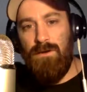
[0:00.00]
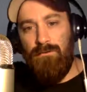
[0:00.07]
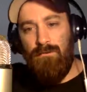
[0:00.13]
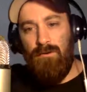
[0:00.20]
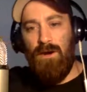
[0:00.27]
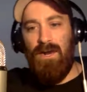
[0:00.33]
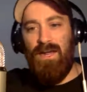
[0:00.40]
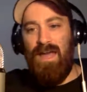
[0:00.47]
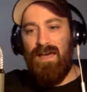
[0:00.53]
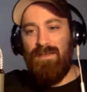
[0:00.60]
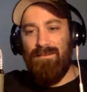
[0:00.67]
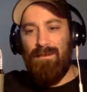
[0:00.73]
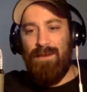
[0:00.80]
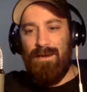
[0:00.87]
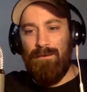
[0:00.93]
very
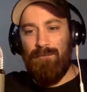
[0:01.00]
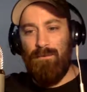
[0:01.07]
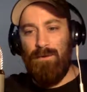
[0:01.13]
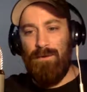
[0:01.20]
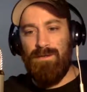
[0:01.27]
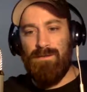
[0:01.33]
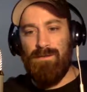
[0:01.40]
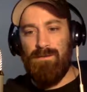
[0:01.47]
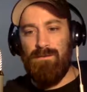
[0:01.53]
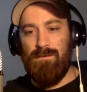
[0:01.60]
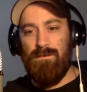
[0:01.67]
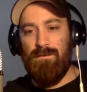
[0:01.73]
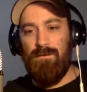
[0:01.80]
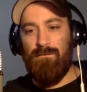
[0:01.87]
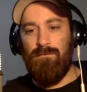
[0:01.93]
athletic for his
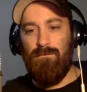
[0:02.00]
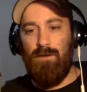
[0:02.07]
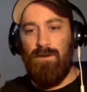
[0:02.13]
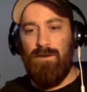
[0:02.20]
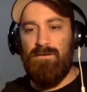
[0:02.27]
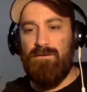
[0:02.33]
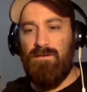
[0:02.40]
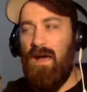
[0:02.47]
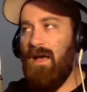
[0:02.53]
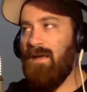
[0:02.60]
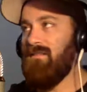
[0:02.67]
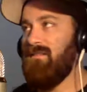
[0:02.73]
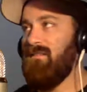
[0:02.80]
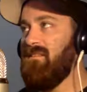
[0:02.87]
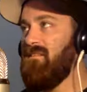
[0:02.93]

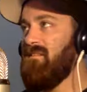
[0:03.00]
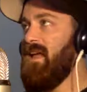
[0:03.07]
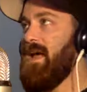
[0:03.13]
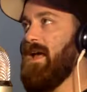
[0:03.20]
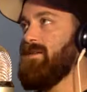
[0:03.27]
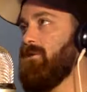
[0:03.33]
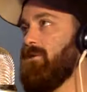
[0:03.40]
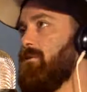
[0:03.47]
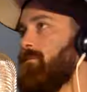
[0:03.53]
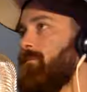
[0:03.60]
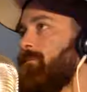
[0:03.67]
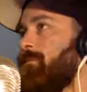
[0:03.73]
size and stature.